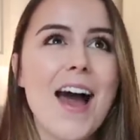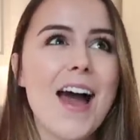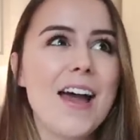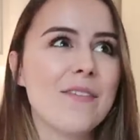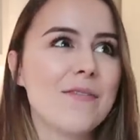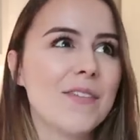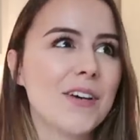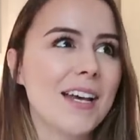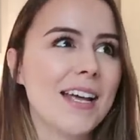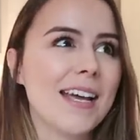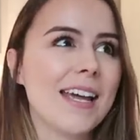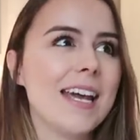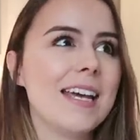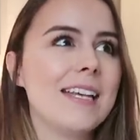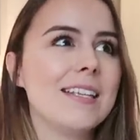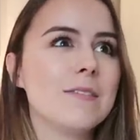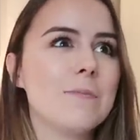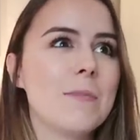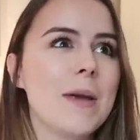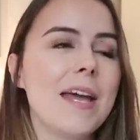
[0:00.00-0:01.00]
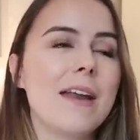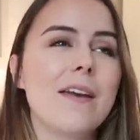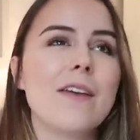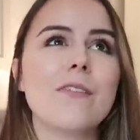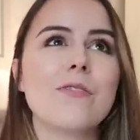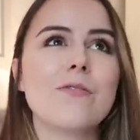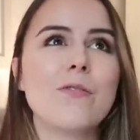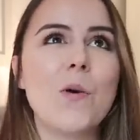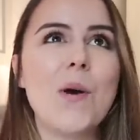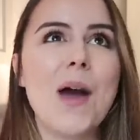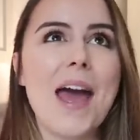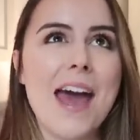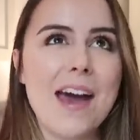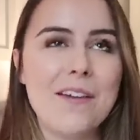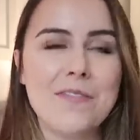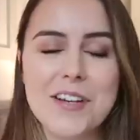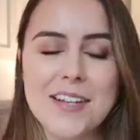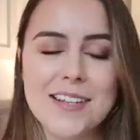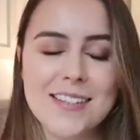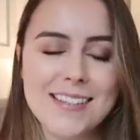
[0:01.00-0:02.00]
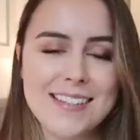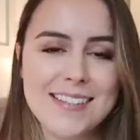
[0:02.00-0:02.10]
I feel like it has been forever